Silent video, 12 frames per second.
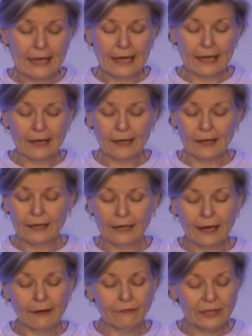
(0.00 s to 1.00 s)

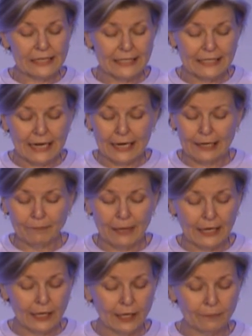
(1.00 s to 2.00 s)
In every state and
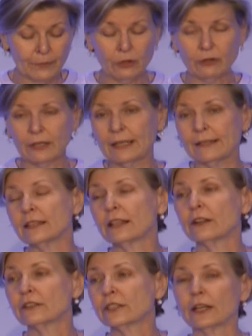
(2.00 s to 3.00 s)
many communities.
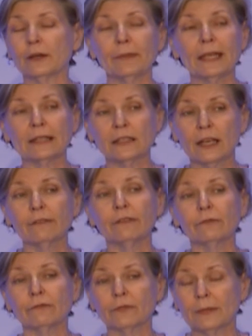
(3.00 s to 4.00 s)
There's going to be a ton of
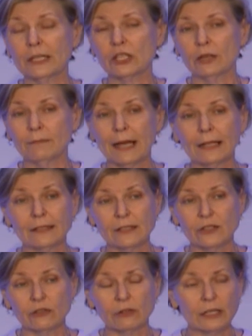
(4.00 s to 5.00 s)
information about
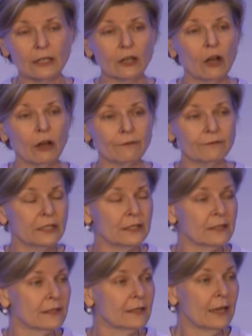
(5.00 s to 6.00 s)
this during the
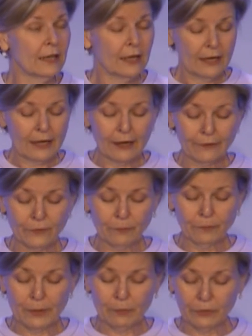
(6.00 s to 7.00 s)
conference from
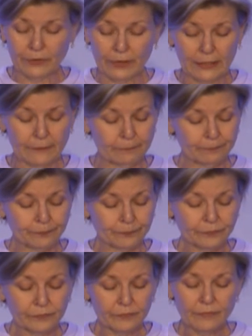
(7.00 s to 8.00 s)
people that
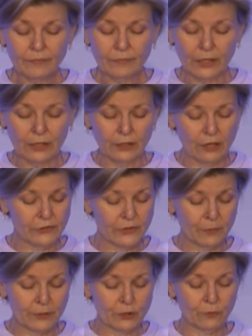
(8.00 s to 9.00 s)
know
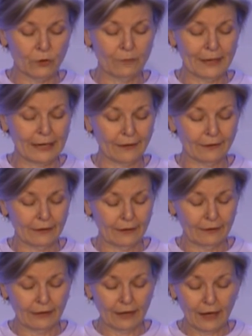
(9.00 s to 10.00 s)
so much more about it
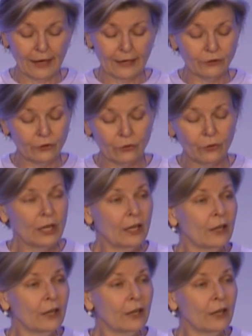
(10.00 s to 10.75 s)
than I do.